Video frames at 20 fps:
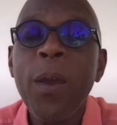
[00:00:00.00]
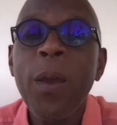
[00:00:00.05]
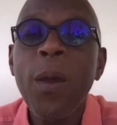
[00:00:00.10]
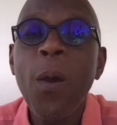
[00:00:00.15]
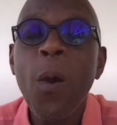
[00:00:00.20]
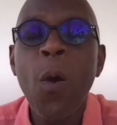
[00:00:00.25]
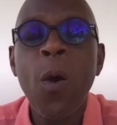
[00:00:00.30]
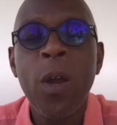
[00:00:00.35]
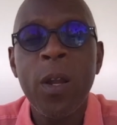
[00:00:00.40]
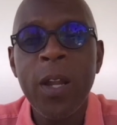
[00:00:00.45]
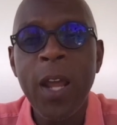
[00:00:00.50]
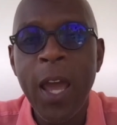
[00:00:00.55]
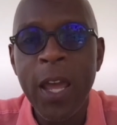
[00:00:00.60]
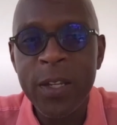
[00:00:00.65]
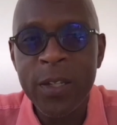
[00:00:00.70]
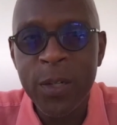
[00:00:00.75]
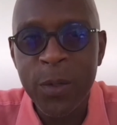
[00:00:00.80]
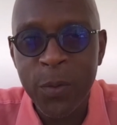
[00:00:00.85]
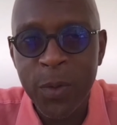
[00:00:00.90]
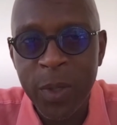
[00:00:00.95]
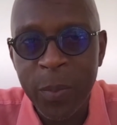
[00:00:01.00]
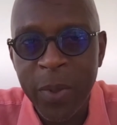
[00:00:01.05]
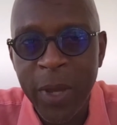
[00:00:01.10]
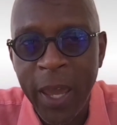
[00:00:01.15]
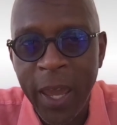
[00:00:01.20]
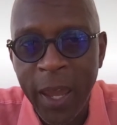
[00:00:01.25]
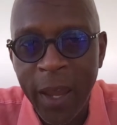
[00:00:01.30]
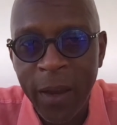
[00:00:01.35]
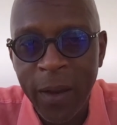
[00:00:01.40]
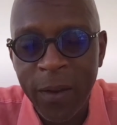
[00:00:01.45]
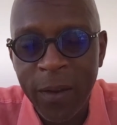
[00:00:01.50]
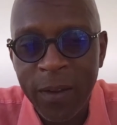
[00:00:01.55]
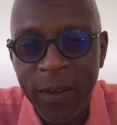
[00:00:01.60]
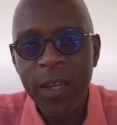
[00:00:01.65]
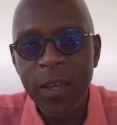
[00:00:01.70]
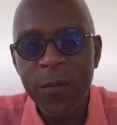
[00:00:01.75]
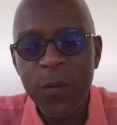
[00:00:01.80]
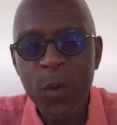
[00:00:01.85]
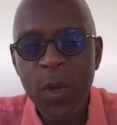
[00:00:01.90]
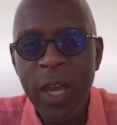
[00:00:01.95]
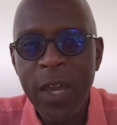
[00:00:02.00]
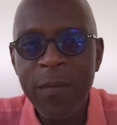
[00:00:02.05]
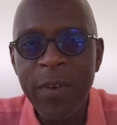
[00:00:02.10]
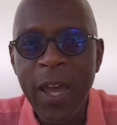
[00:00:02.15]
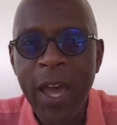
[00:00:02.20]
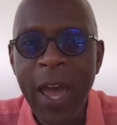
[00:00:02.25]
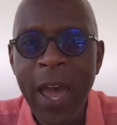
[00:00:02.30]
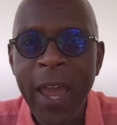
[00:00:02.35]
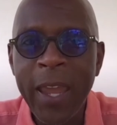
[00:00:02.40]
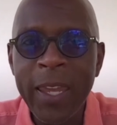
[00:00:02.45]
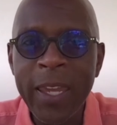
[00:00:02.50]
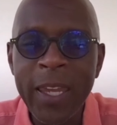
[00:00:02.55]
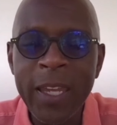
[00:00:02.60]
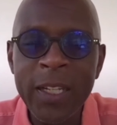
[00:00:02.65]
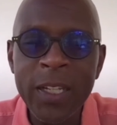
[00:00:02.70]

or not to repair. If you have a high-end